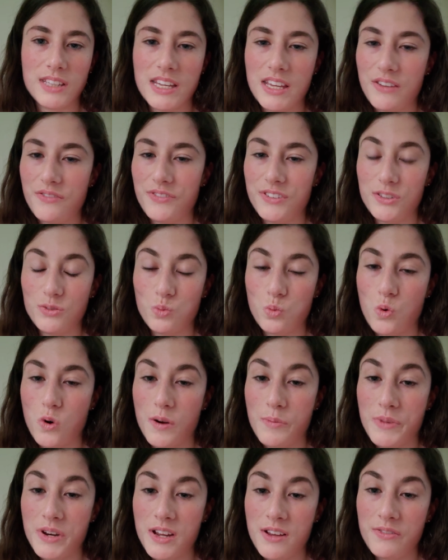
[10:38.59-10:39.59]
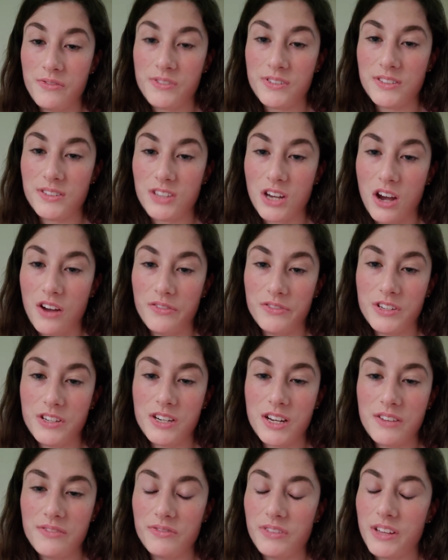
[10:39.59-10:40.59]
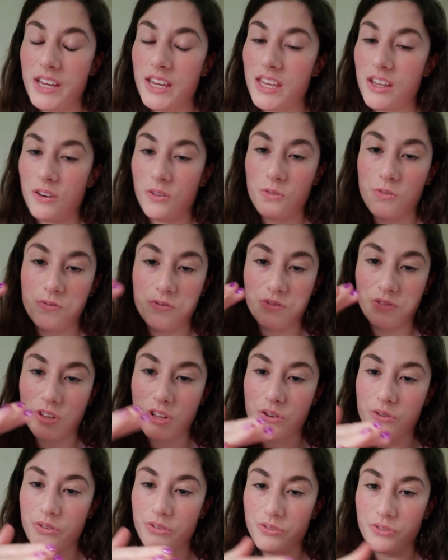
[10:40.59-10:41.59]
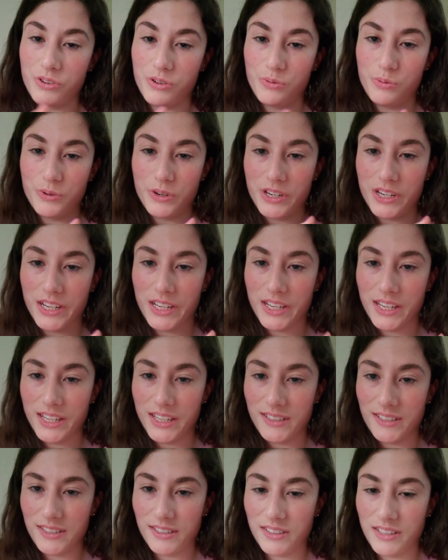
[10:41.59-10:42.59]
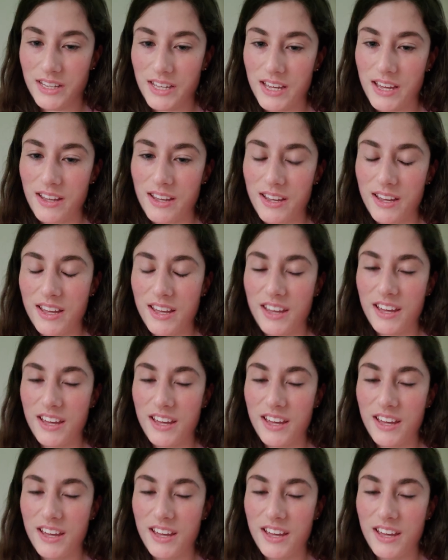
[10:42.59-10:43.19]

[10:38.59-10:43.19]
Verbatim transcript: like if it's warm enough and soft enough, like it'll flow through pretty easily.